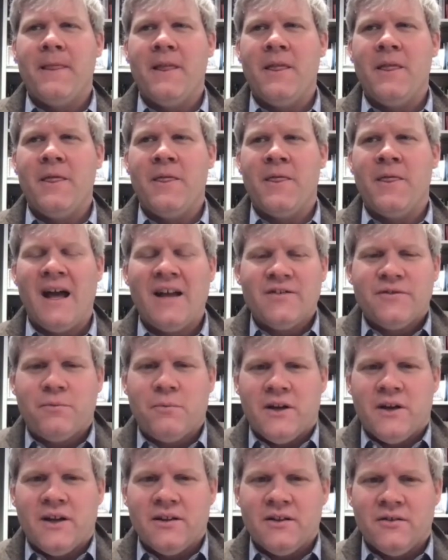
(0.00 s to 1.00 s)
that's
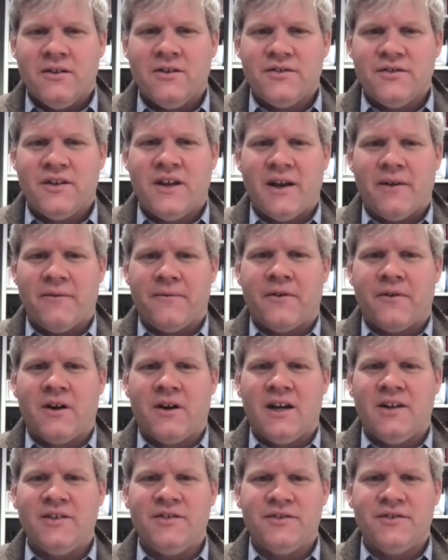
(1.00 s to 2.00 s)
what it looks like for
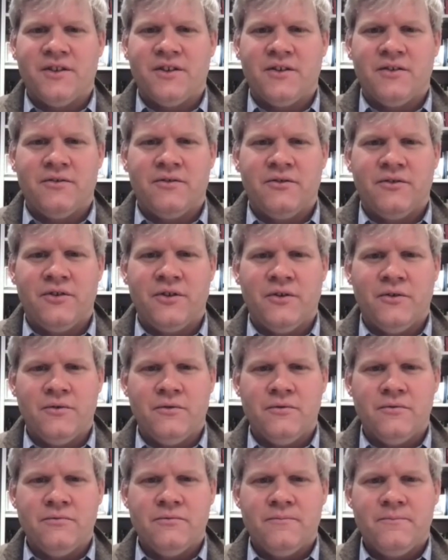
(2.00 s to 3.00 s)
us to
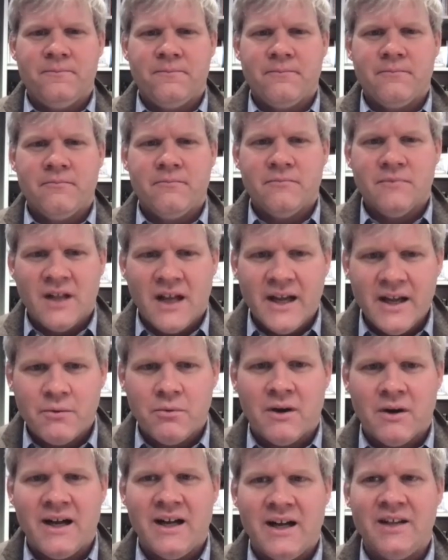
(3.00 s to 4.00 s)
do
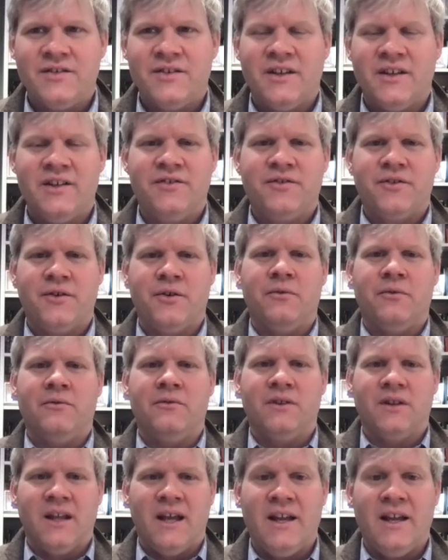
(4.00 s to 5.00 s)
likewise is to
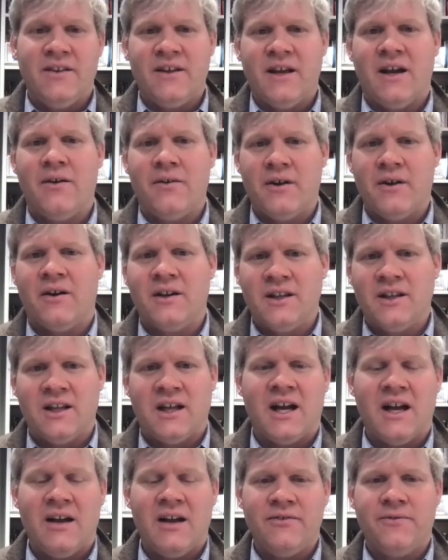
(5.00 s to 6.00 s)
lay down our
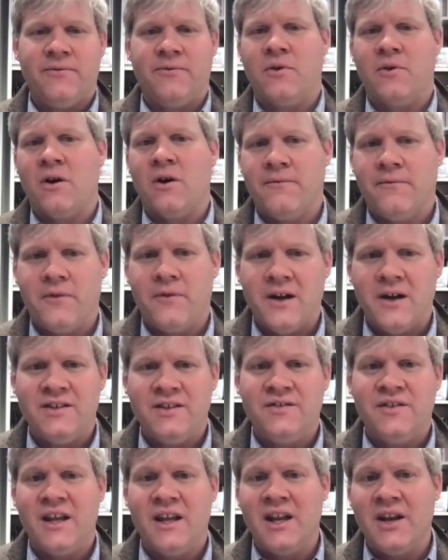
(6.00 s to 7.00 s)
lives for our
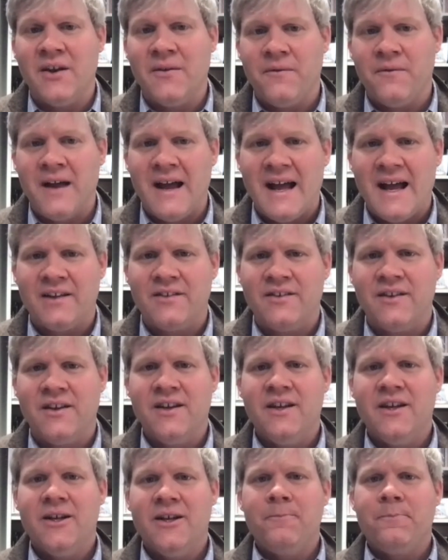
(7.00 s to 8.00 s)
friends and in fact
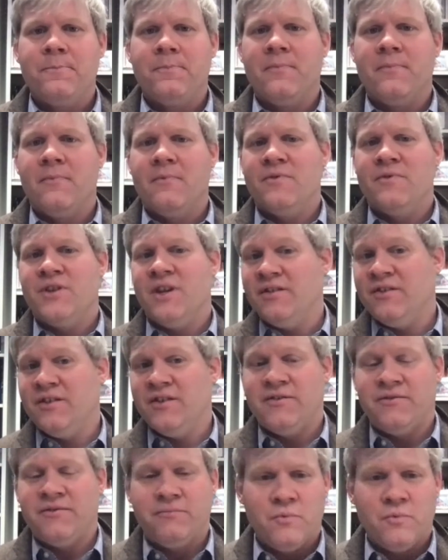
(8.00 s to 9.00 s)

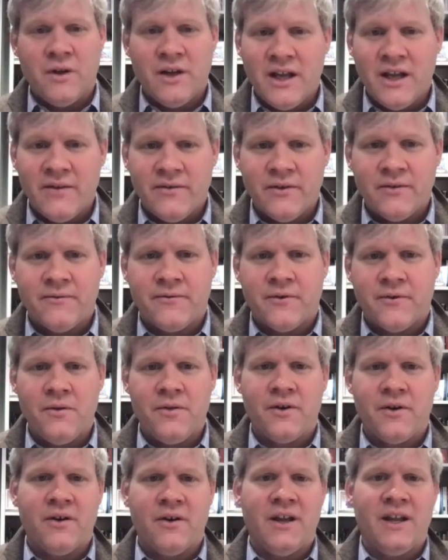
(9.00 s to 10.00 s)
jesus went even
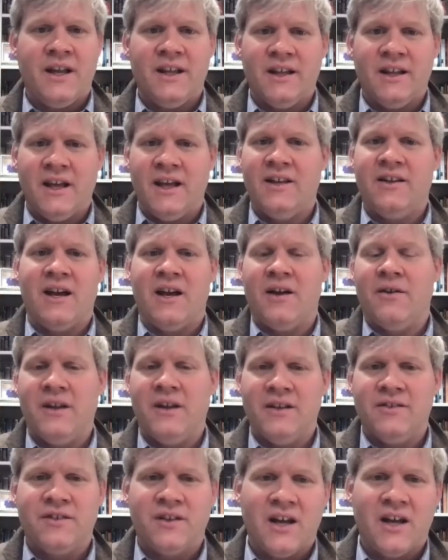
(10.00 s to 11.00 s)
further and he laid down
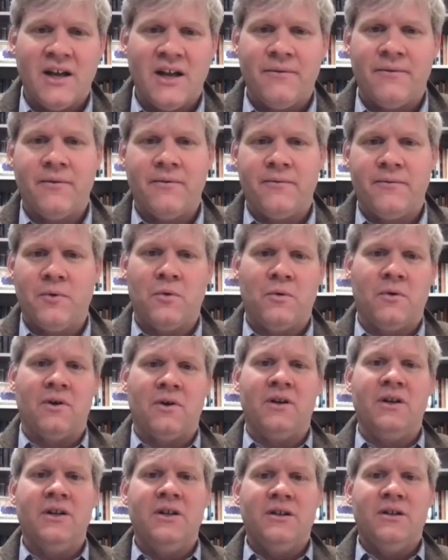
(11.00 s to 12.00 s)
his life
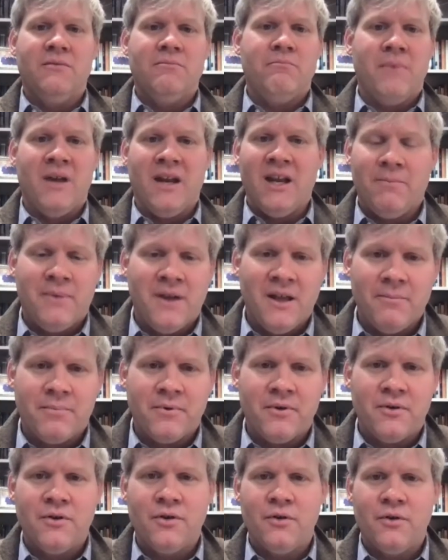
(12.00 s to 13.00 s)
for many
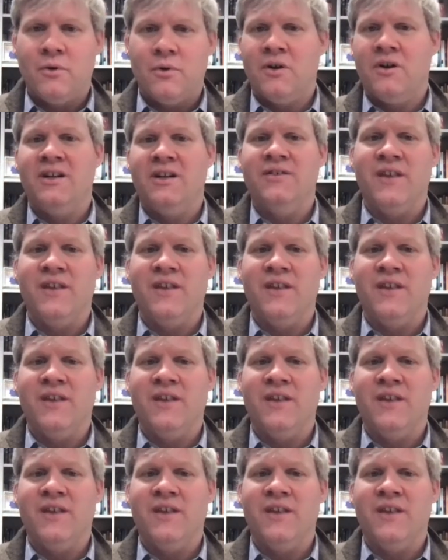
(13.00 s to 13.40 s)
people who were his